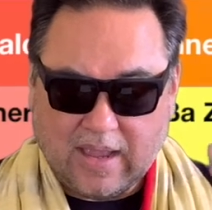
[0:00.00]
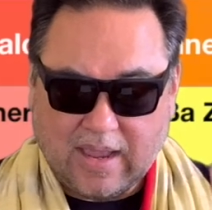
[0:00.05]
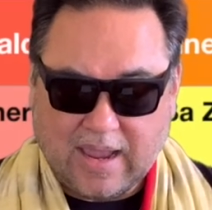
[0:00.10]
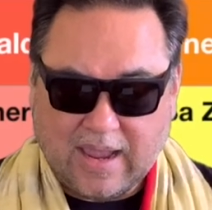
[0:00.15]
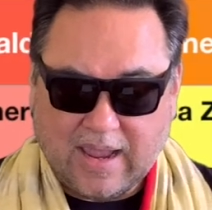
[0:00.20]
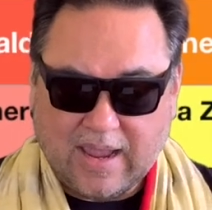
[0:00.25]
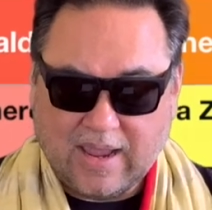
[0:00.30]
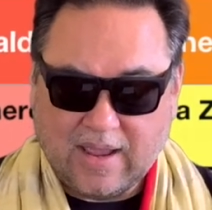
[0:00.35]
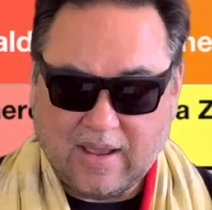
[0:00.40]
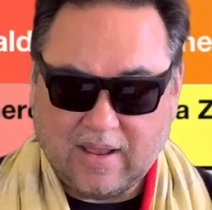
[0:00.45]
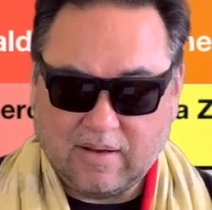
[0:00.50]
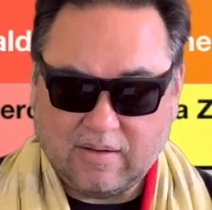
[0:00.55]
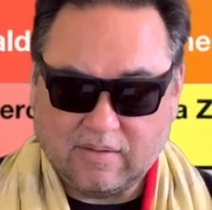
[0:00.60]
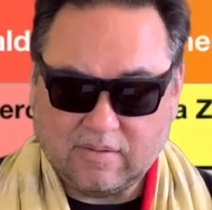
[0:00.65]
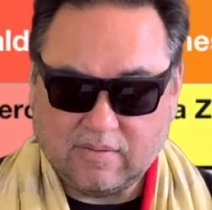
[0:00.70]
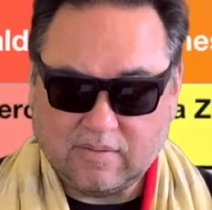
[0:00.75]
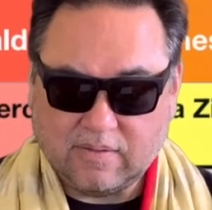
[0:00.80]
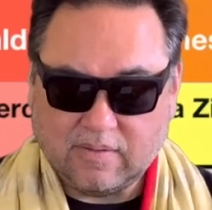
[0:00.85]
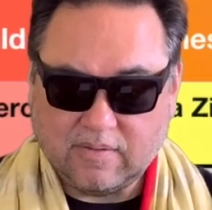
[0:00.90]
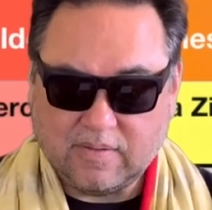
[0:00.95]
And
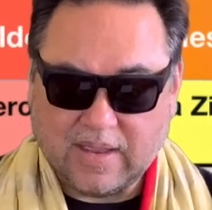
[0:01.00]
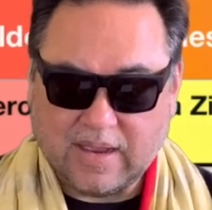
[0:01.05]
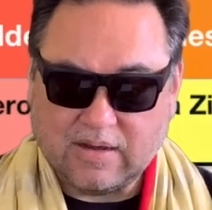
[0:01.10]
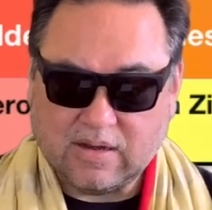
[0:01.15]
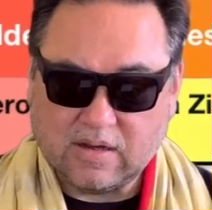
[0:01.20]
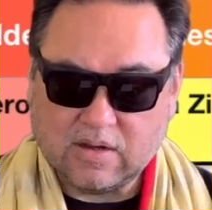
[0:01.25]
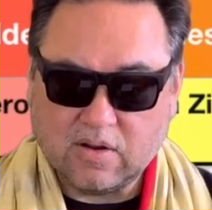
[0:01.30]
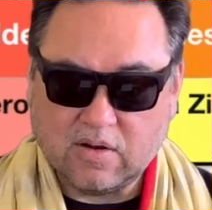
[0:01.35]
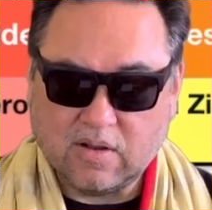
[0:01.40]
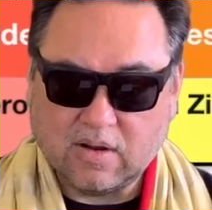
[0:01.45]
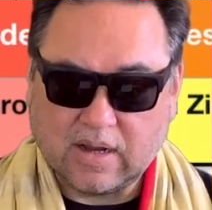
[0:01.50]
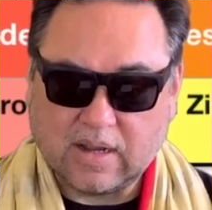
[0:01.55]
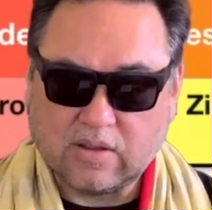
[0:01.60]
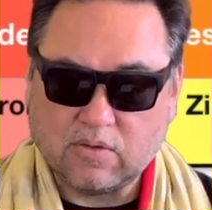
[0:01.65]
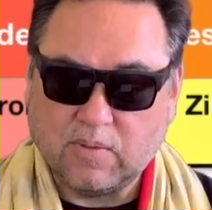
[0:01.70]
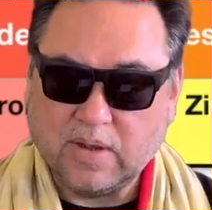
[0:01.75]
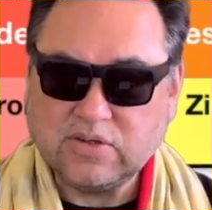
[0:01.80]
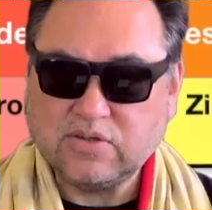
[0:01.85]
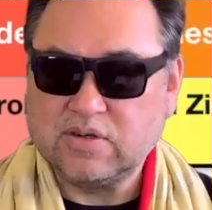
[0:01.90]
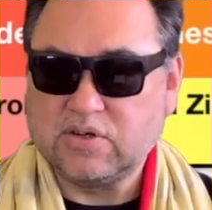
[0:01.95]
then you go look at
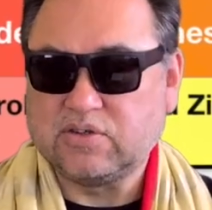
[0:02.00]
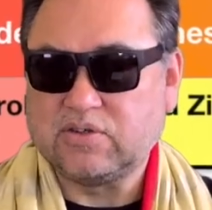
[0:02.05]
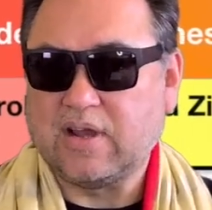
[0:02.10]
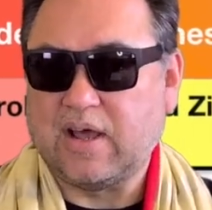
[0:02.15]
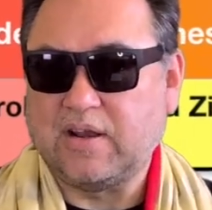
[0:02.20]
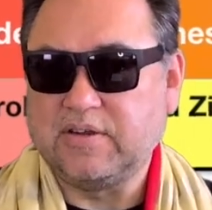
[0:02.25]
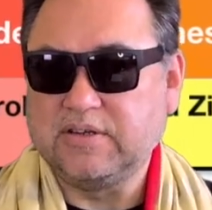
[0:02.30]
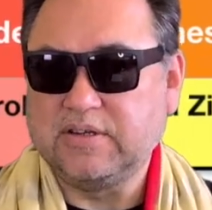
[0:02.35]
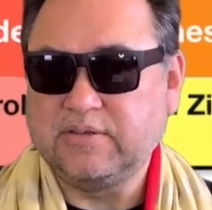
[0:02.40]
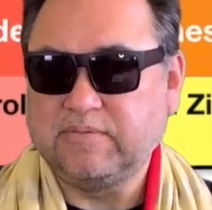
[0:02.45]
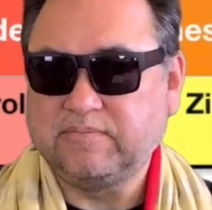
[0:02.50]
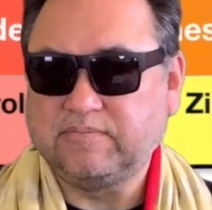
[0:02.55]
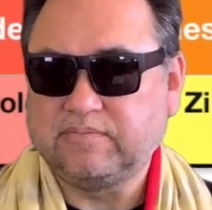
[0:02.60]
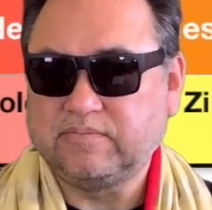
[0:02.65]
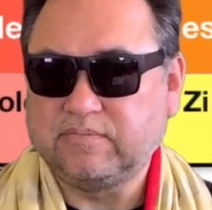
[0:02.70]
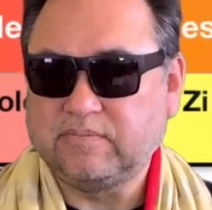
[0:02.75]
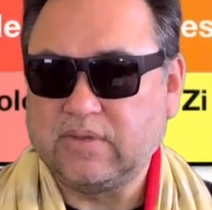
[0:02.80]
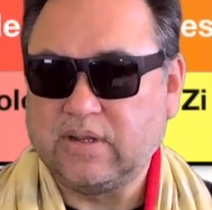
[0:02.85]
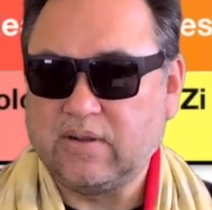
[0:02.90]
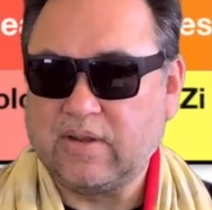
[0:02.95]
the Western astrology,
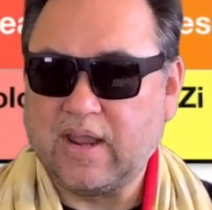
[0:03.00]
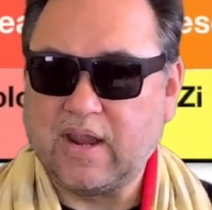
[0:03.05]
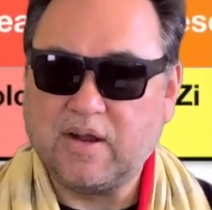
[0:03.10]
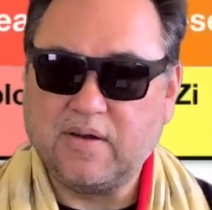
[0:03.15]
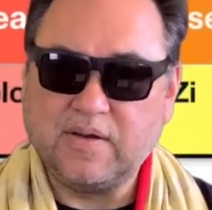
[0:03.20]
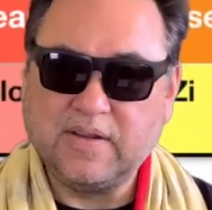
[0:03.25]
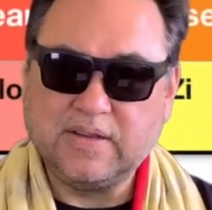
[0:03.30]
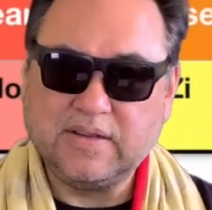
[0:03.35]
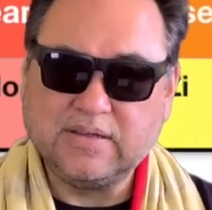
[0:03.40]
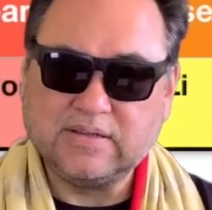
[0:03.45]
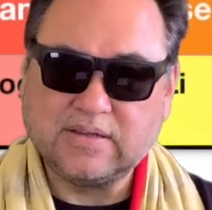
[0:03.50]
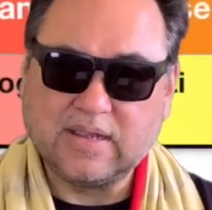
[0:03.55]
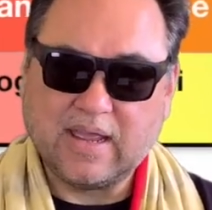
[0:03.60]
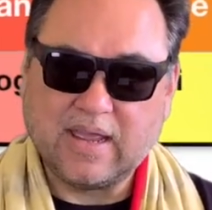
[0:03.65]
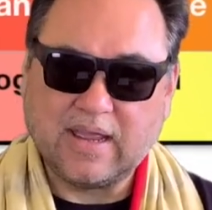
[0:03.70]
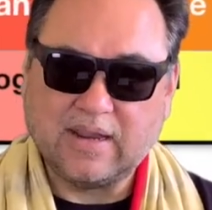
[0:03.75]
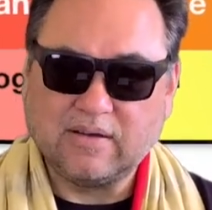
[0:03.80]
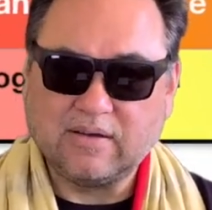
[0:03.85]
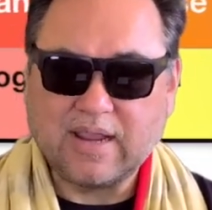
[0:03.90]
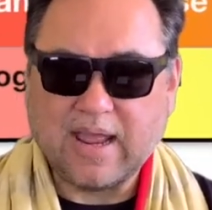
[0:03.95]
you know, Aries
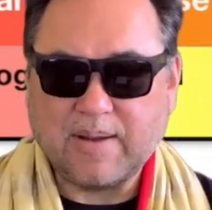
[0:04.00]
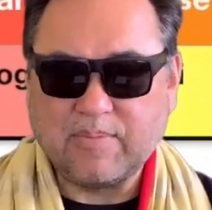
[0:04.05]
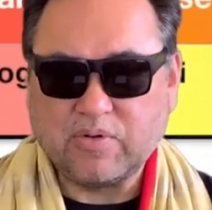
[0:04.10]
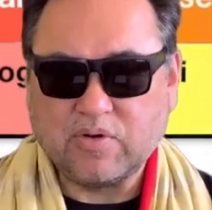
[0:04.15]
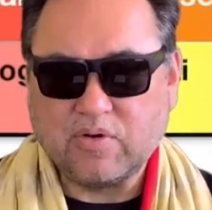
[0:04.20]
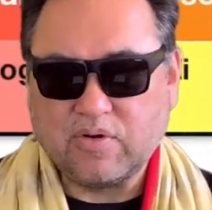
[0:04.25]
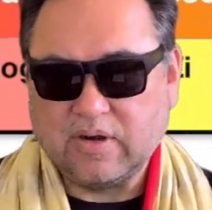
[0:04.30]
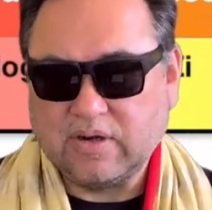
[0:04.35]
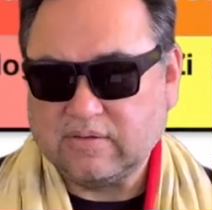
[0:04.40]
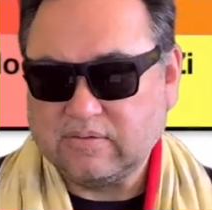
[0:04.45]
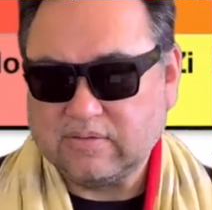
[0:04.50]
and Capricorn,